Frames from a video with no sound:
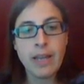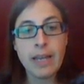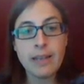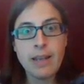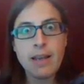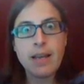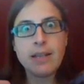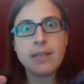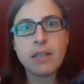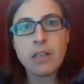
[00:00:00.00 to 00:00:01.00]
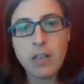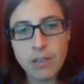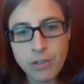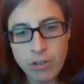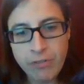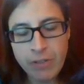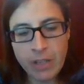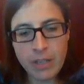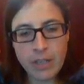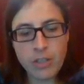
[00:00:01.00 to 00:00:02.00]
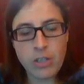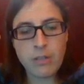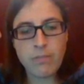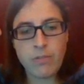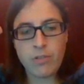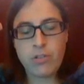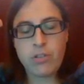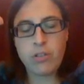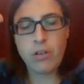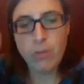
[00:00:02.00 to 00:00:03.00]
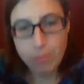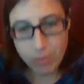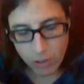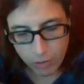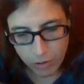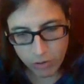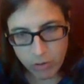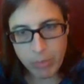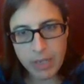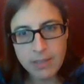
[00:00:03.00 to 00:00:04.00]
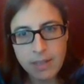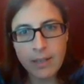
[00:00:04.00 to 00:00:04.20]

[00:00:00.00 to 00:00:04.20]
And as it carves off, it actually just slumps onto the bed,